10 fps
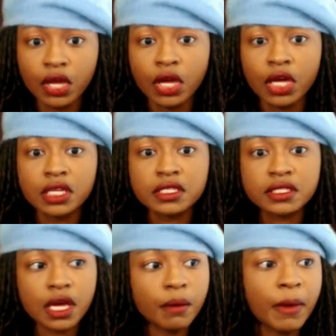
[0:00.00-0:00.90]

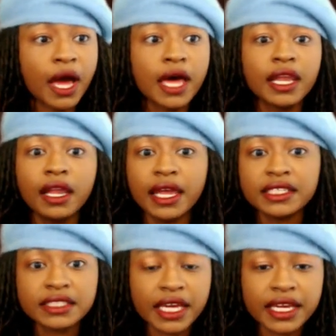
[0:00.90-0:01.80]
Some let's
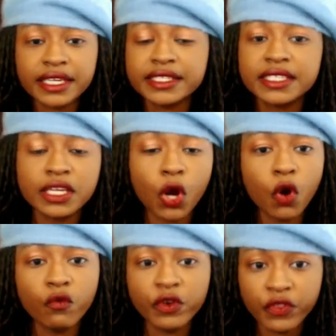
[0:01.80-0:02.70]
take a seat
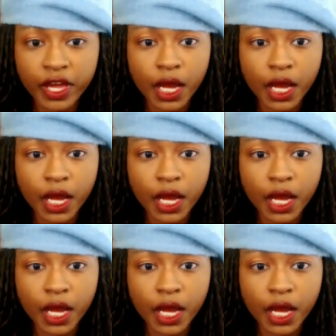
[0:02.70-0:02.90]
over there